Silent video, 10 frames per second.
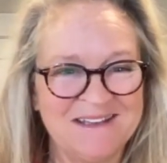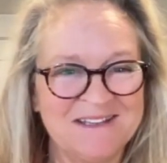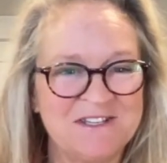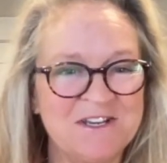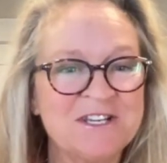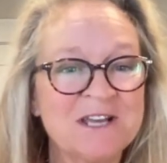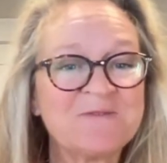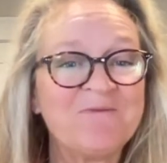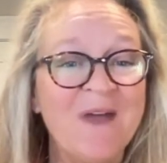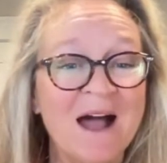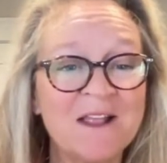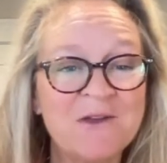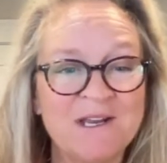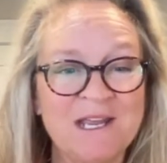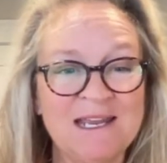Suggest
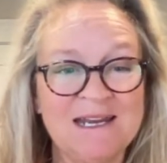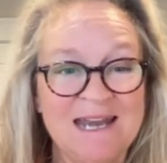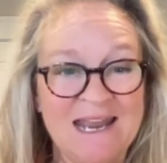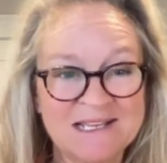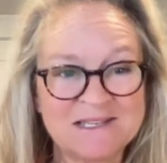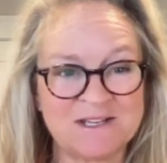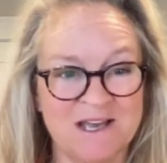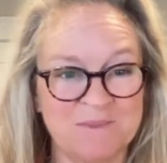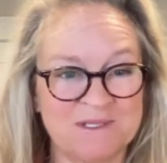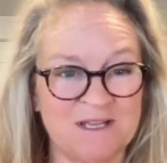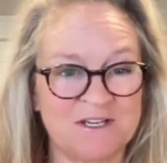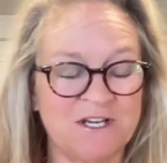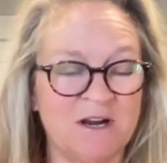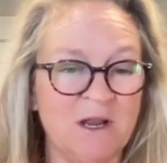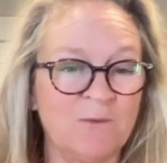evaluating next steps, like
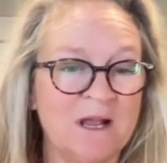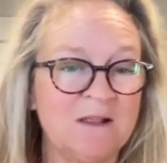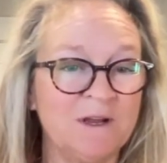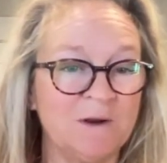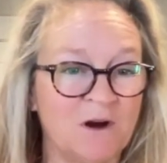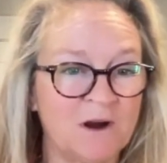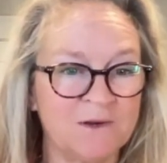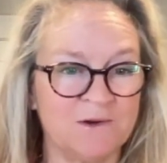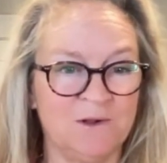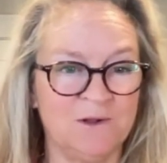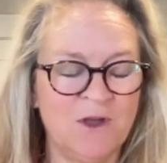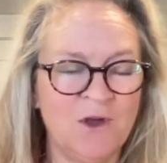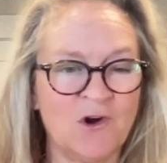sharing a relevant article